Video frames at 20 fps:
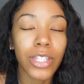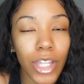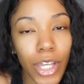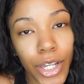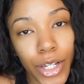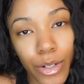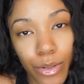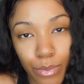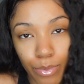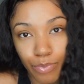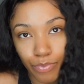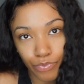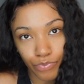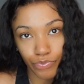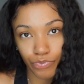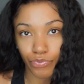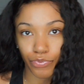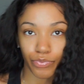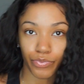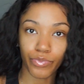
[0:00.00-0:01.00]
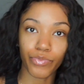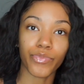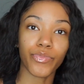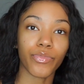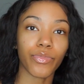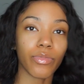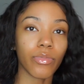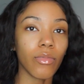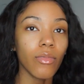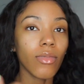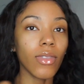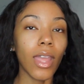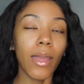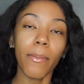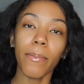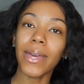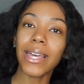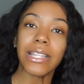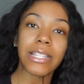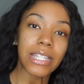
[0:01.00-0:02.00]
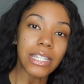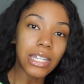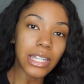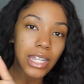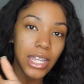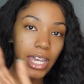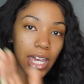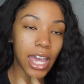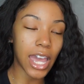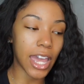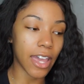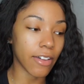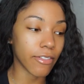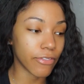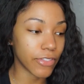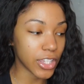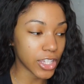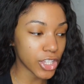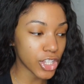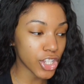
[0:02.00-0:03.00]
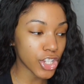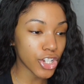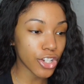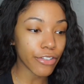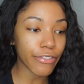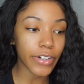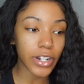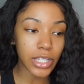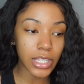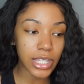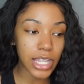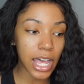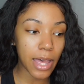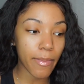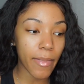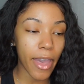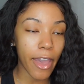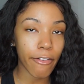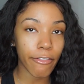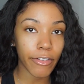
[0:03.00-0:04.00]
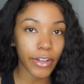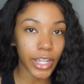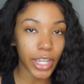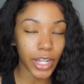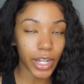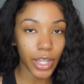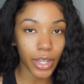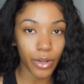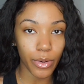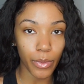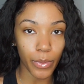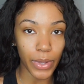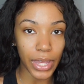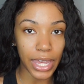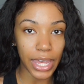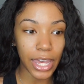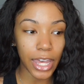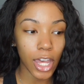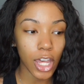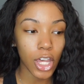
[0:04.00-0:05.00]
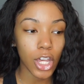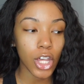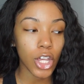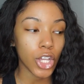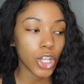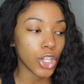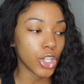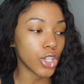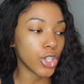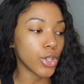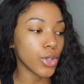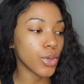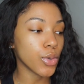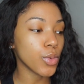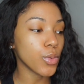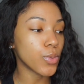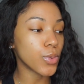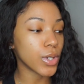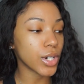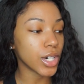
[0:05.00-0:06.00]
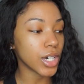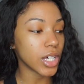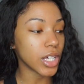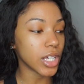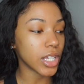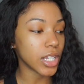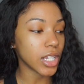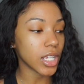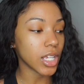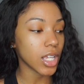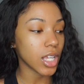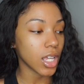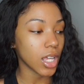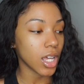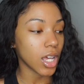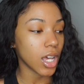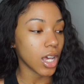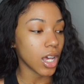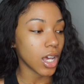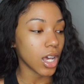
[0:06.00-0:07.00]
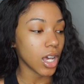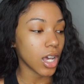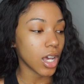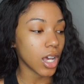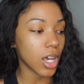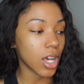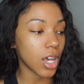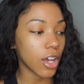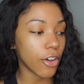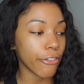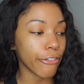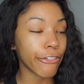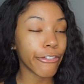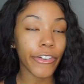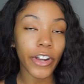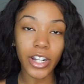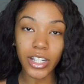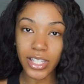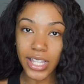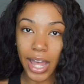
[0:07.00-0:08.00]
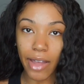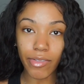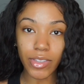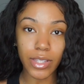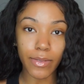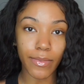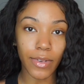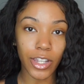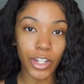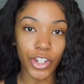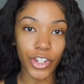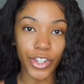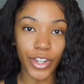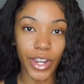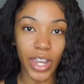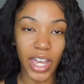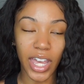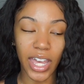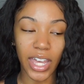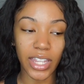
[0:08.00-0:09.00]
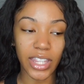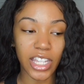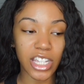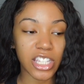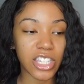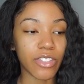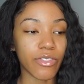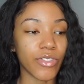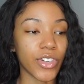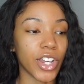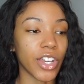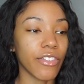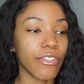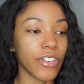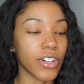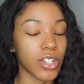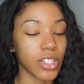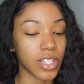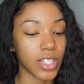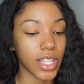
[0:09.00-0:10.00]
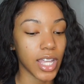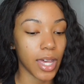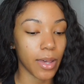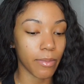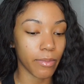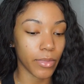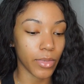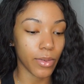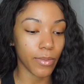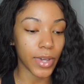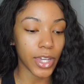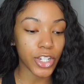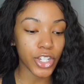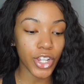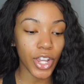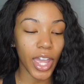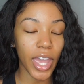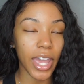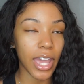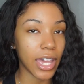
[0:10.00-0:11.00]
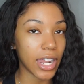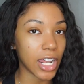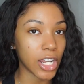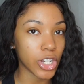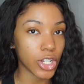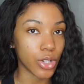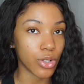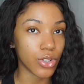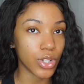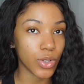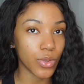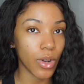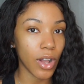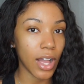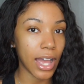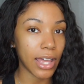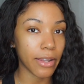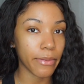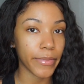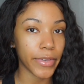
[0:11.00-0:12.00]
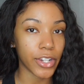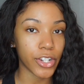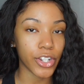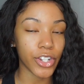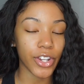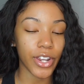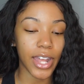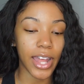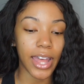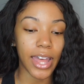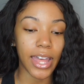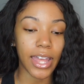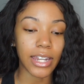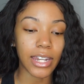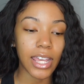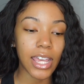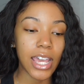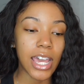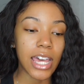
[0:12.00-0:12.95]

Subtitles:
So basically, if this is your first time ever getting a wig, you would first have to measure your head. That's the very first step. You measure your head. I showed you all how to measure your head.